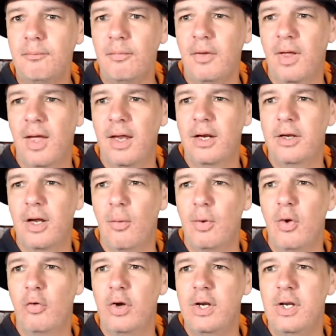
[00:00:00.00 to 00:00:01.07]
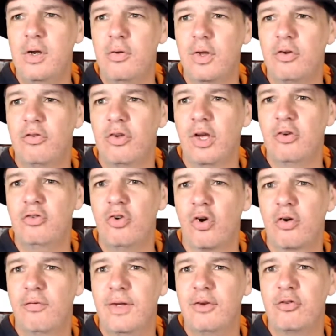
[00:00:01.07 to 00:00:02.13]
and we already knew that
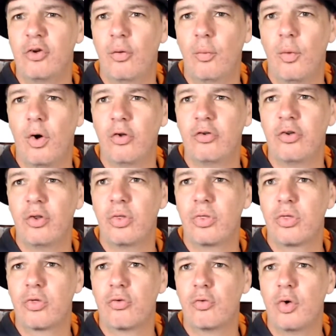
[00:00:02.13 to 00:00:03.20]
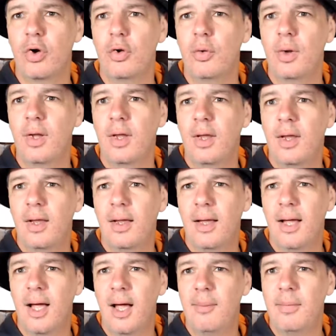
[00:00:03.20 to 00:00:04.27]
Djokovic was through
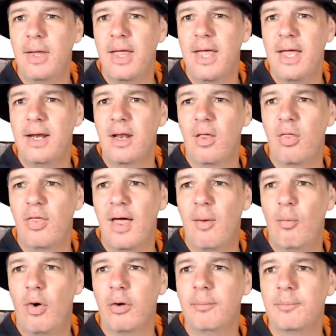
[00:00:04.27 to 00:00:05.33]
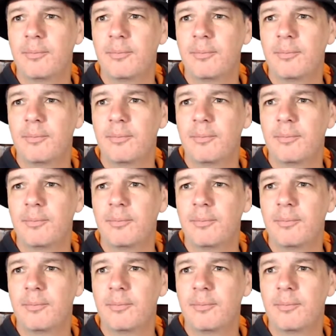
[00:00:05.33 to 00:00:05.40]
in that one.